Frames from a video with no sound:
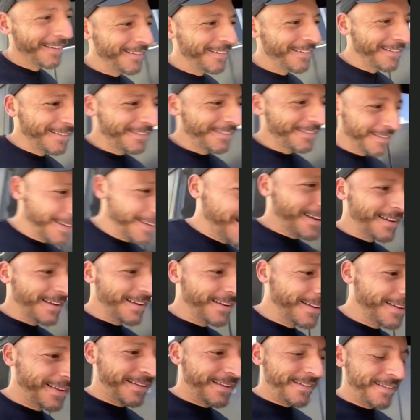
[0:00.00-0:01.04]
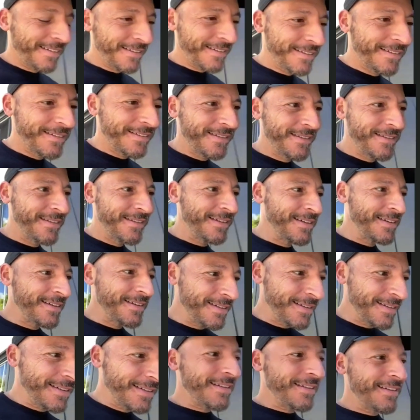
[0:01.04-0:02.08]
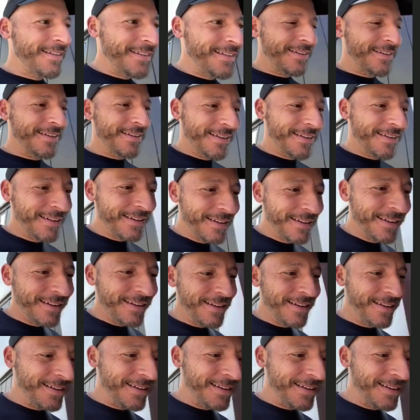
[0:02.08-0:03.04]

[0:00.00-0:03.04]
like climbing our trees and yeah.